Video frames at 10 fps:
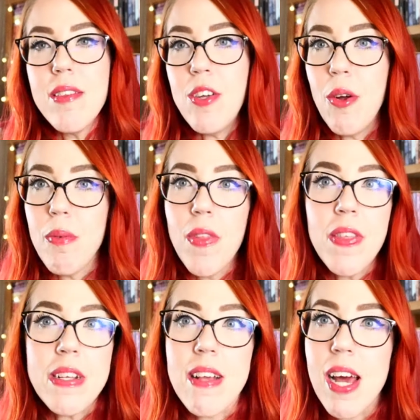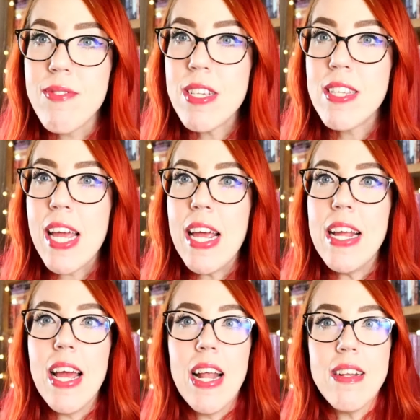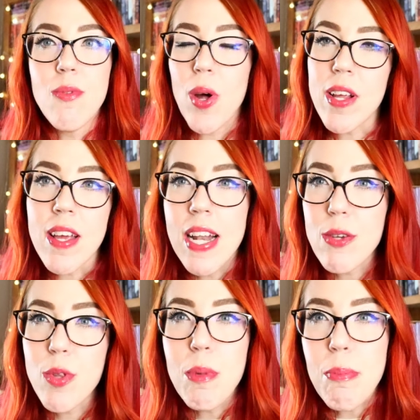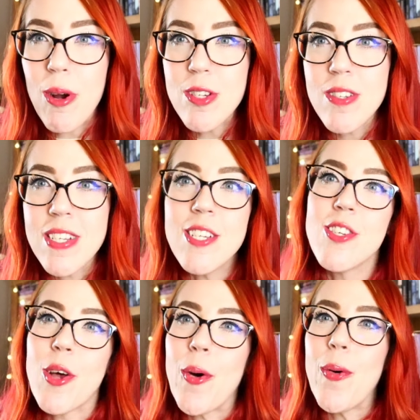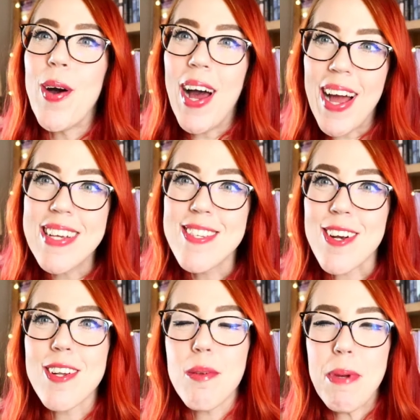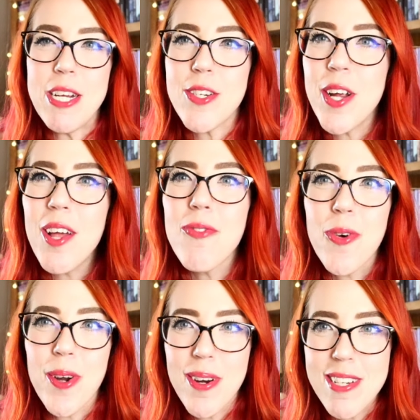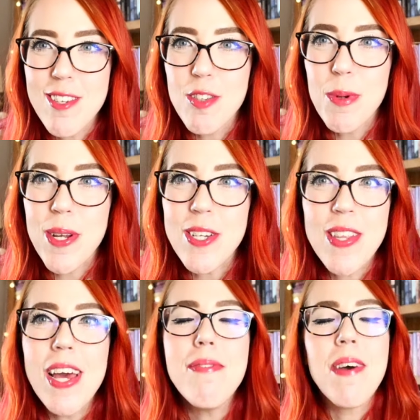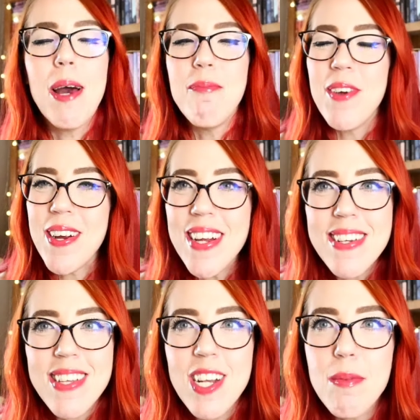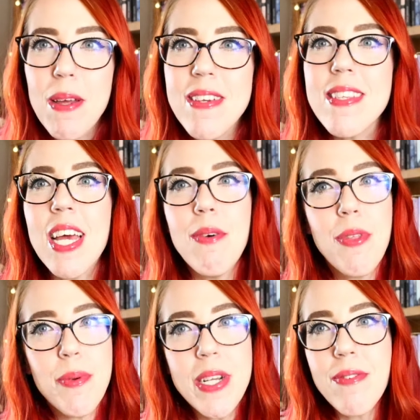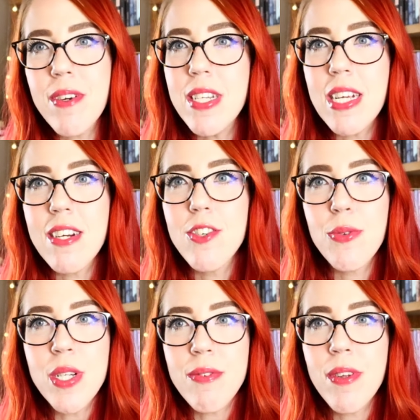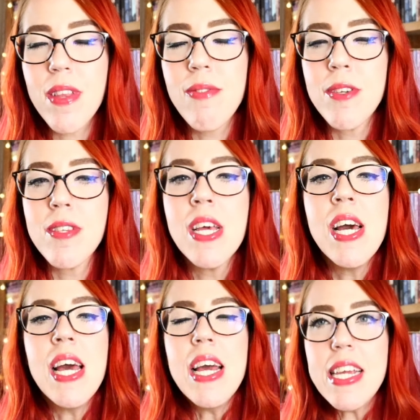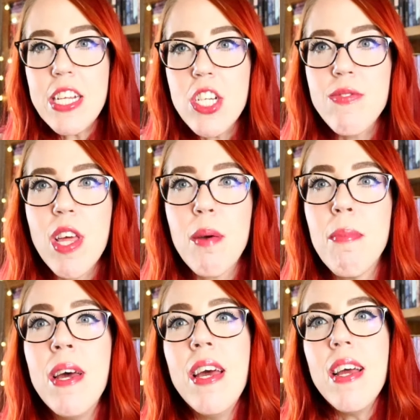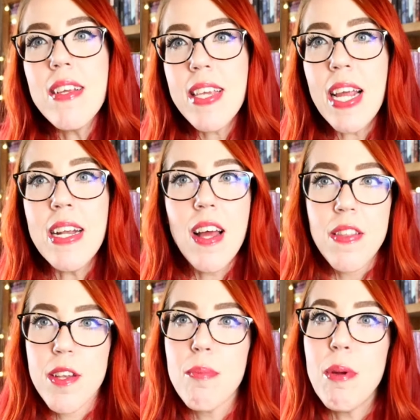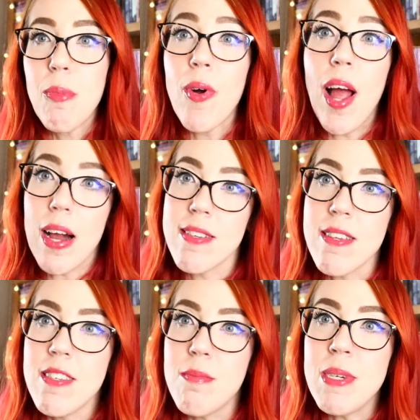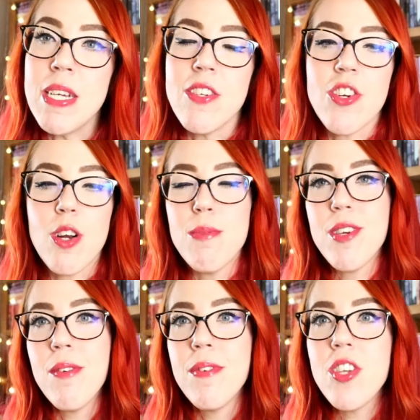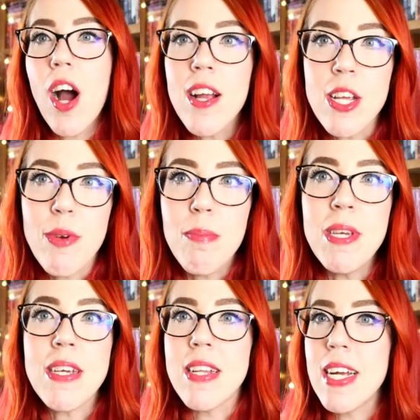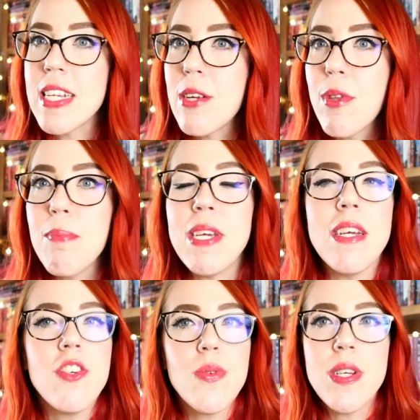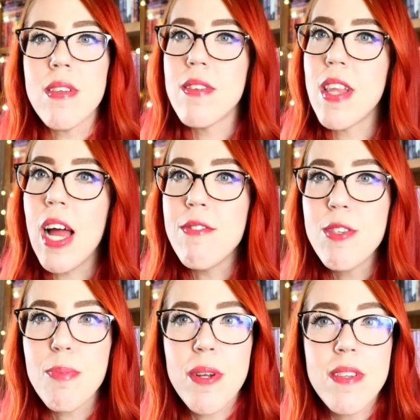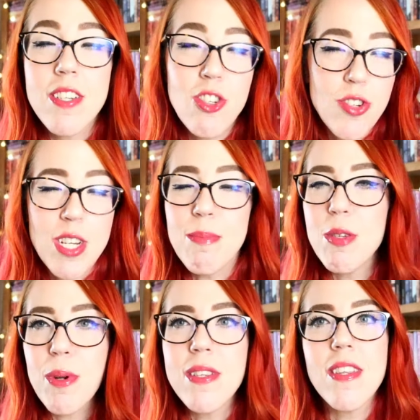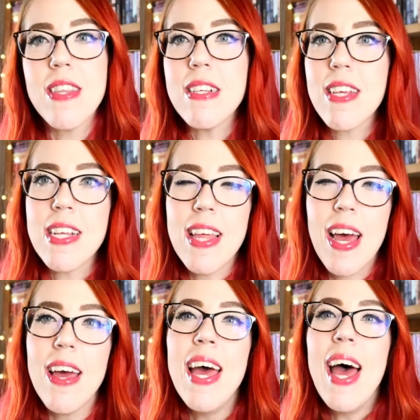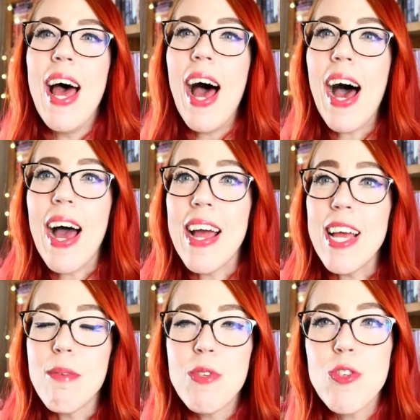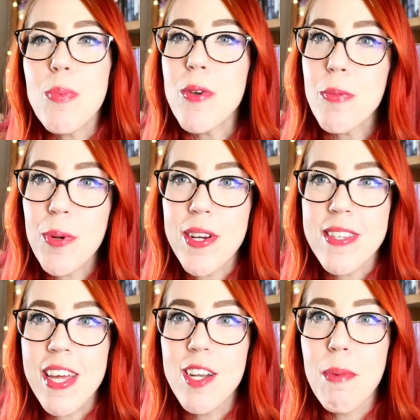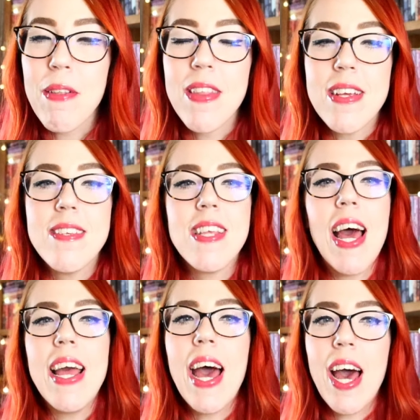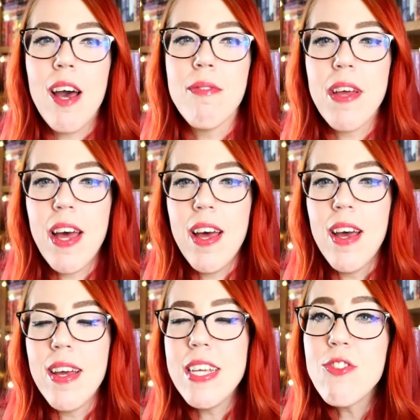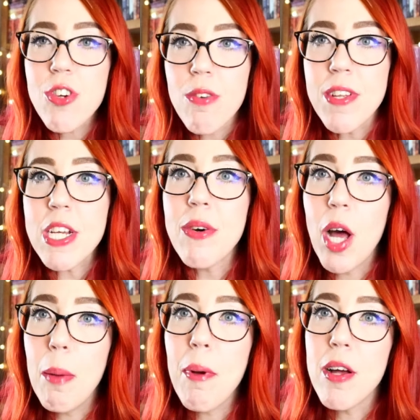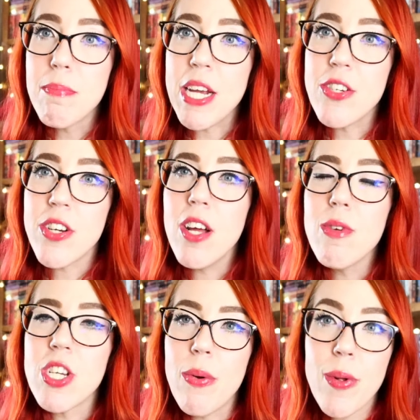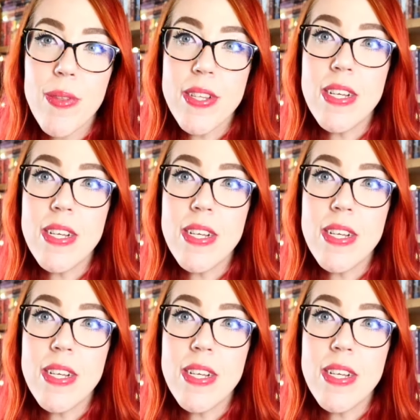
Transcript: you know, the things I have to say and want to connect with me personally. So I started a Patreon for Crystal's Bookish Life. I'm very excited about this. I have three different tiers, three different levels. Each of them gain a little bit more access to me in terms of talking with me, connecting with me, doing live stream sprints and things like that. I am super duper excited about this. I have an intro video up on Patreon, which I will